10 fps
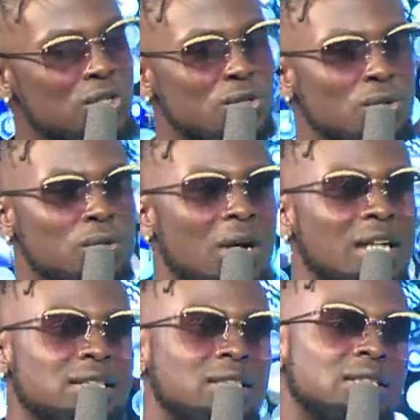So,
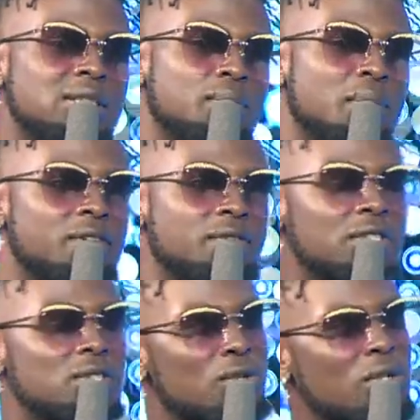I did my
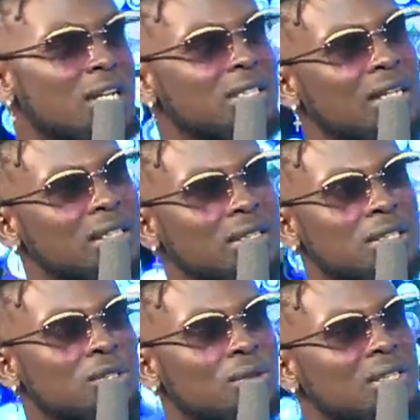first song ya
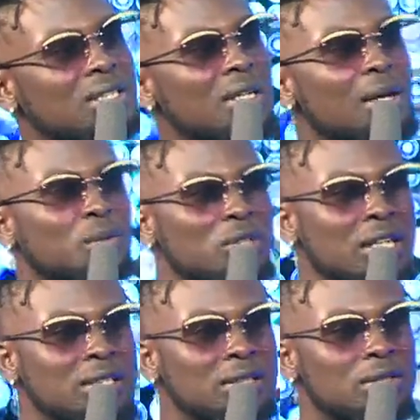dance, into Wastarabu
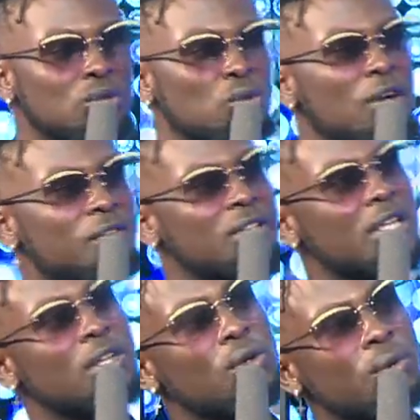Dance,
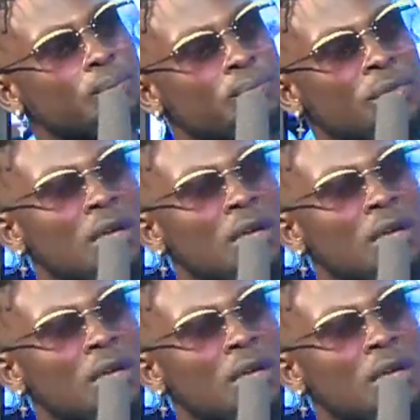tukafanya hiyo.